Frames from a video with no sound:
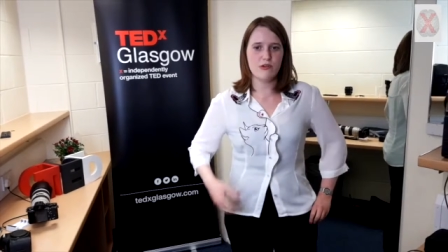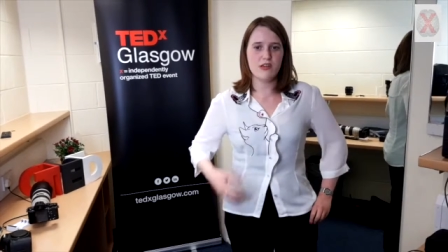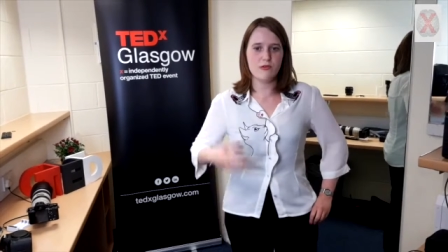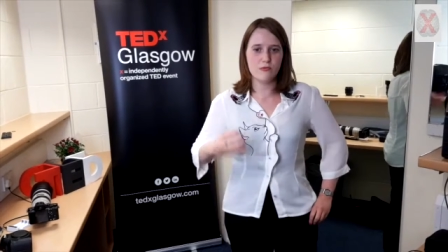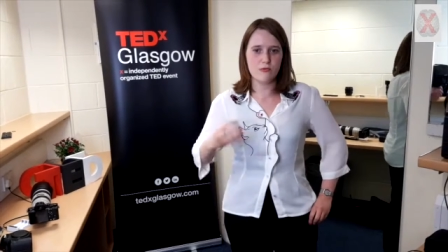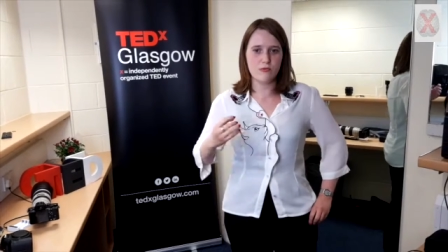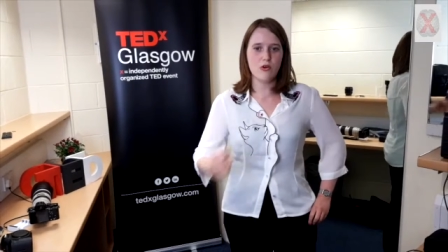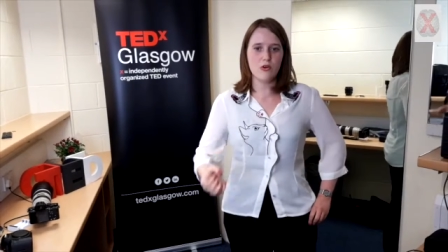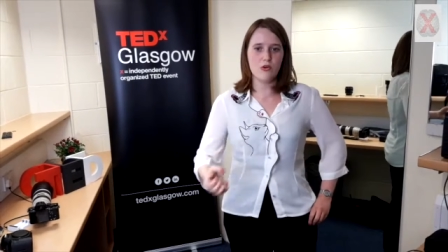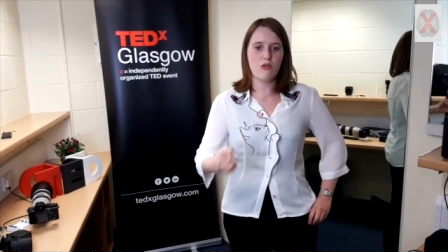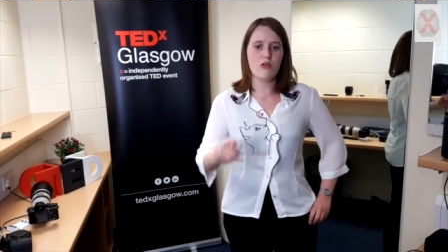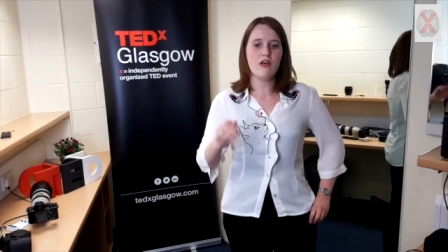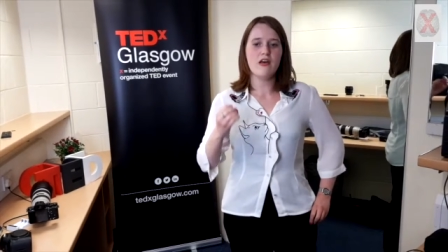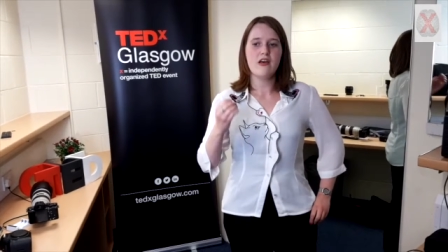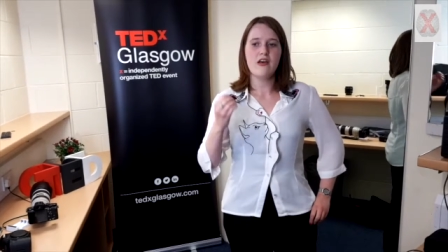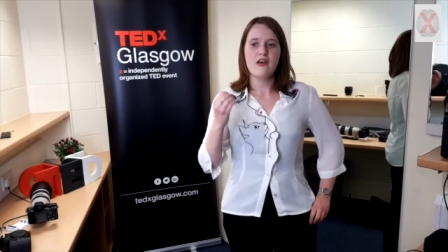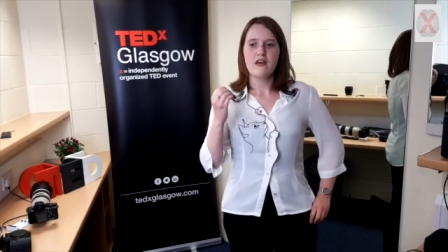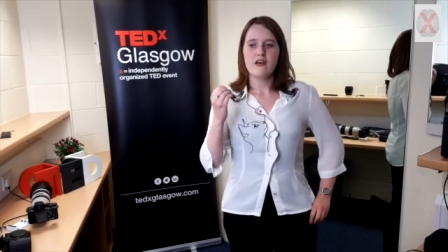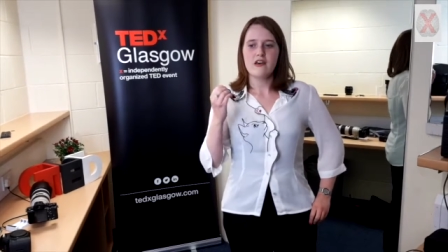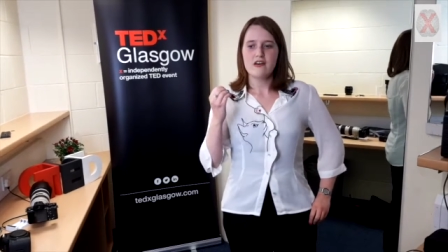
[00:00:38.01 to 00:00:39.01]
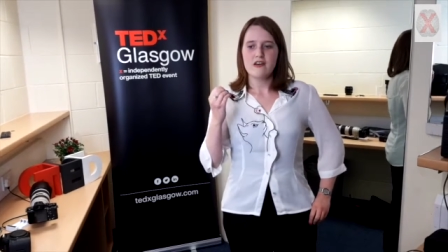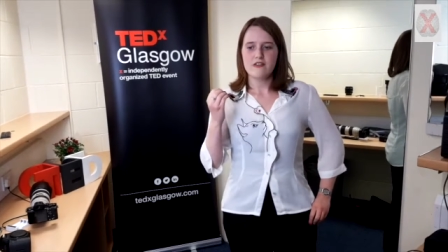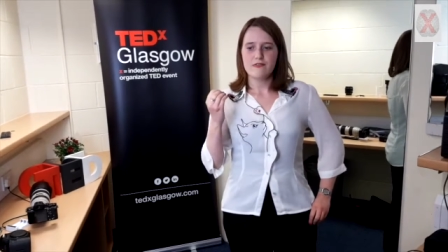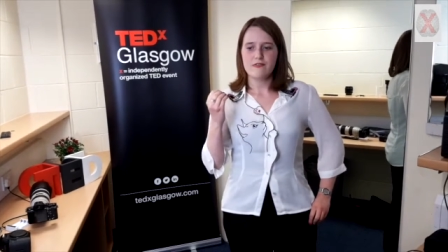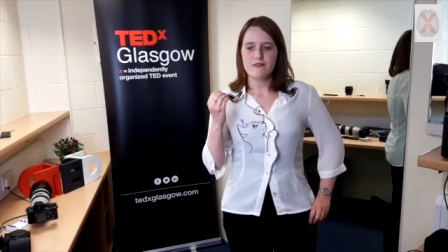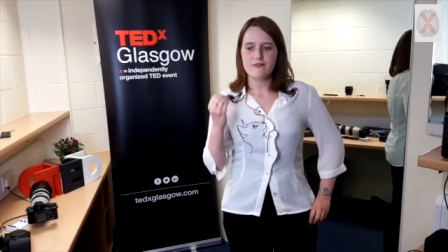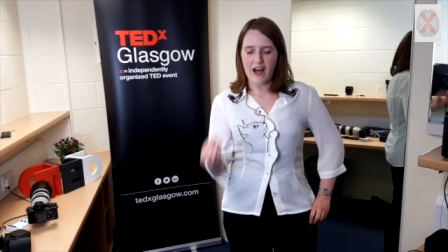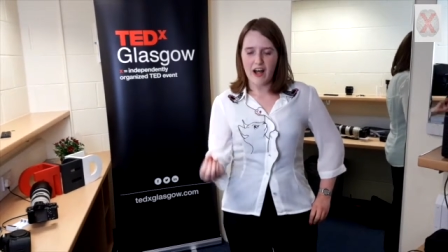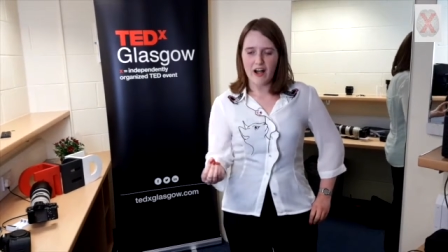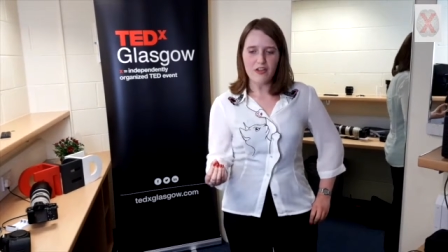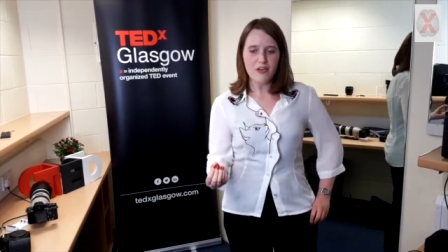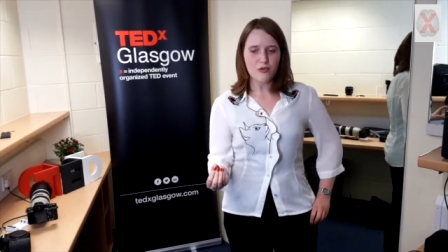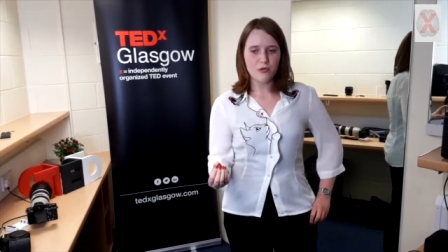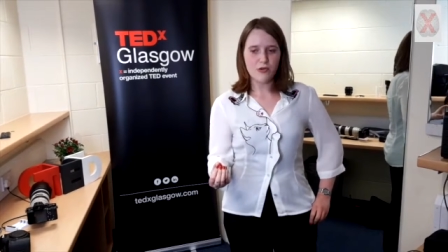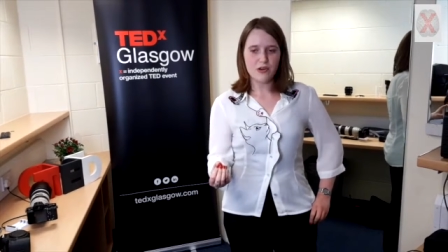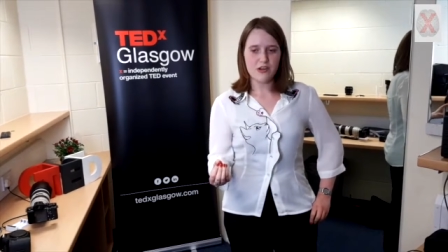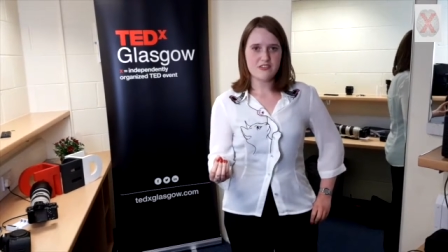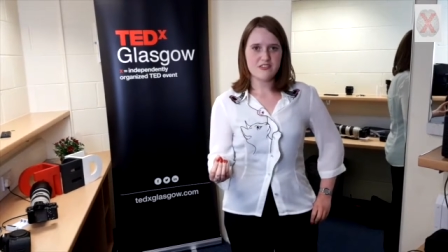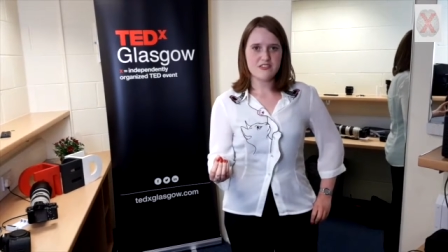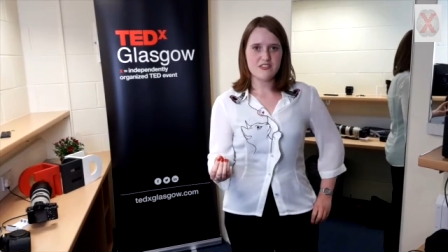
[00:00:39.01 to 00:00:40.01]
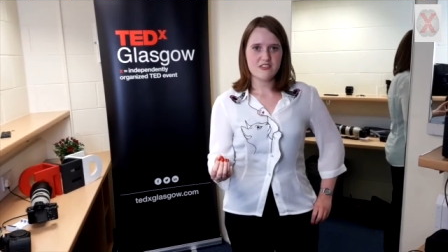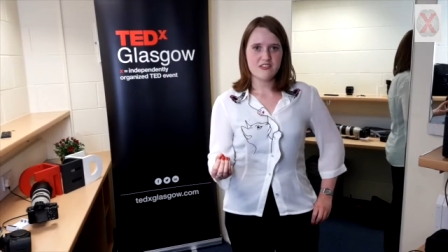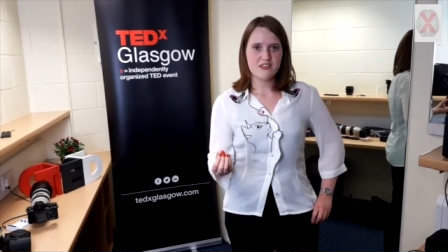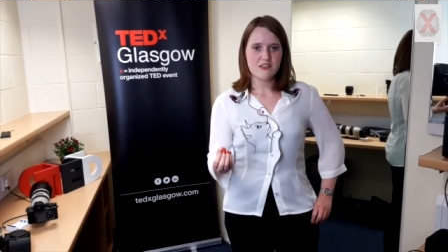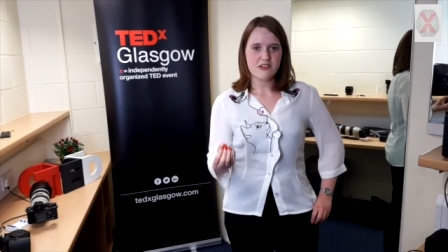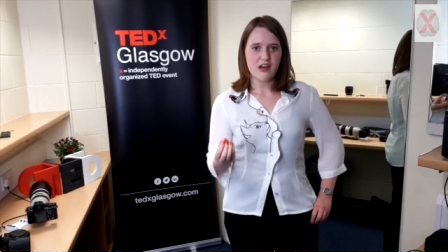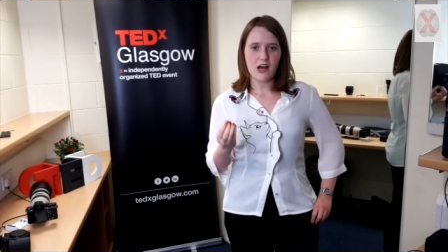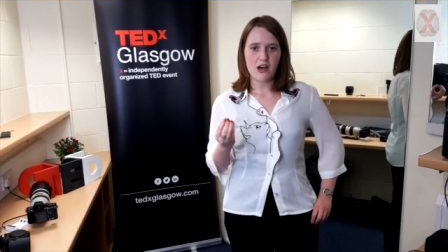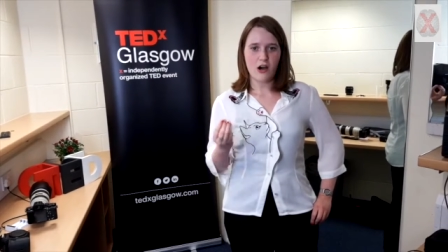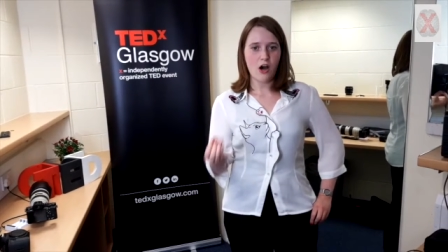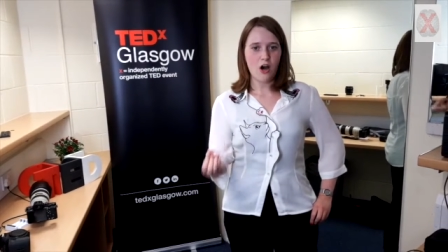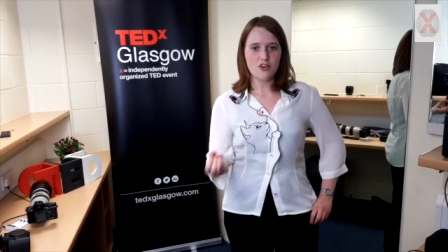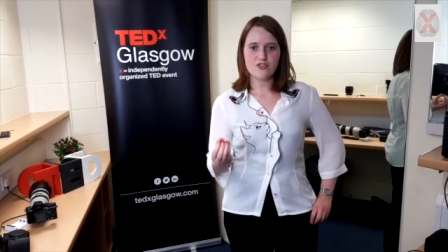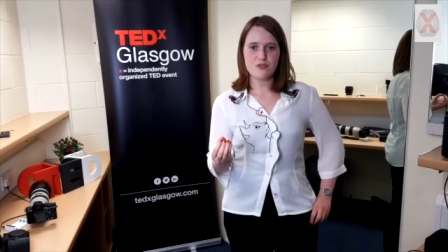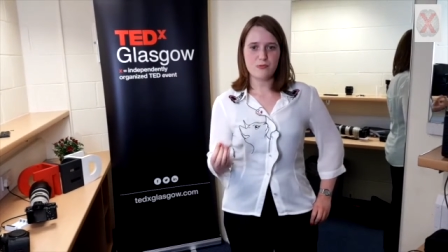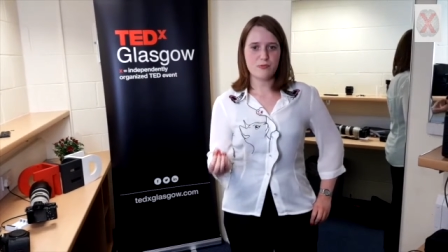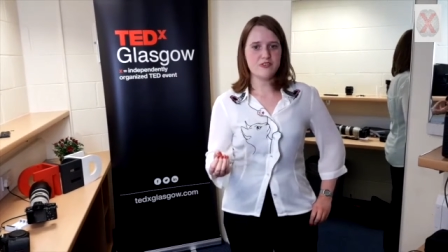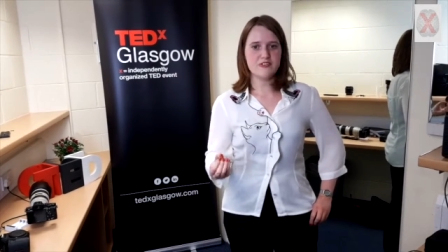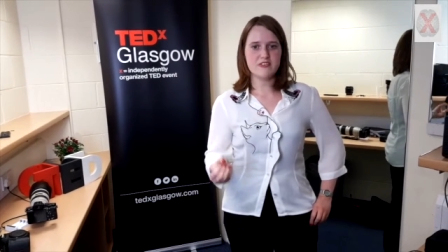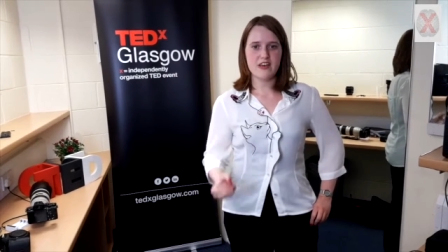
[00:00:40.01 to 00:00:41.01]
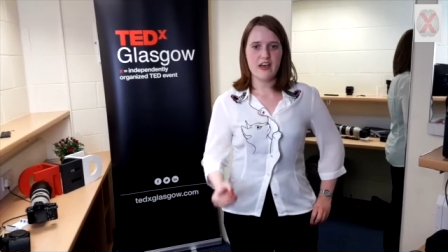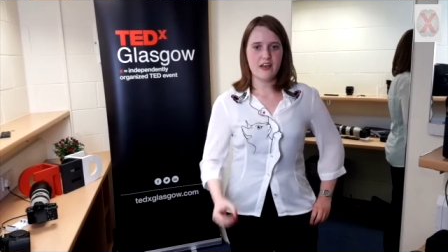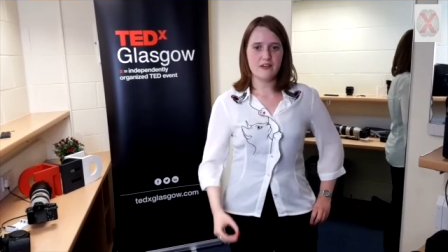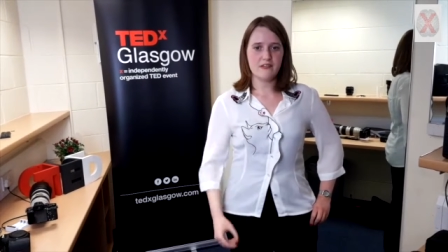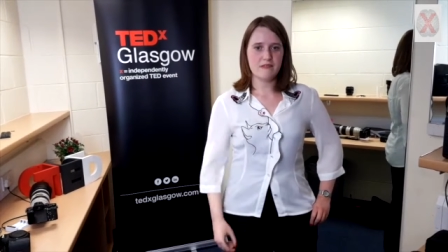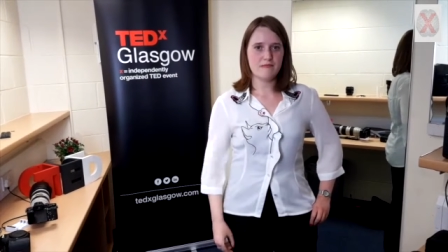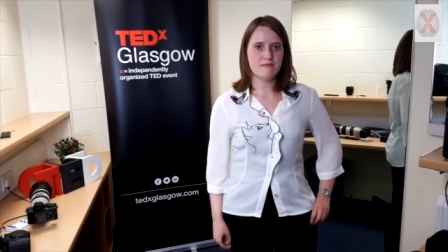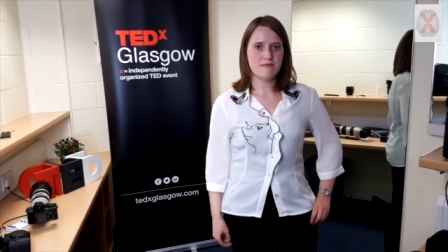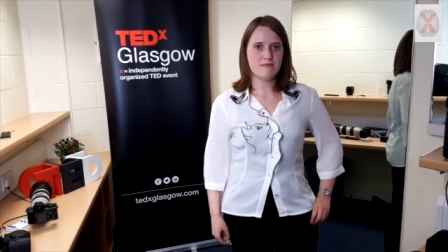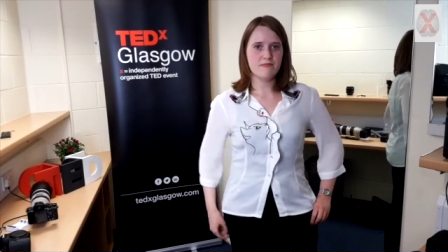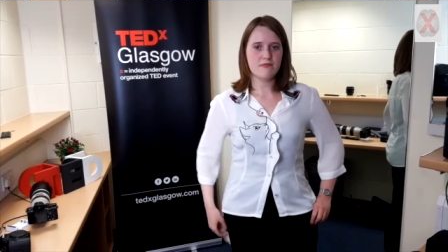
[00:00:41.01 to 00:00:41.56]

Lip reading: We will value it at 100%,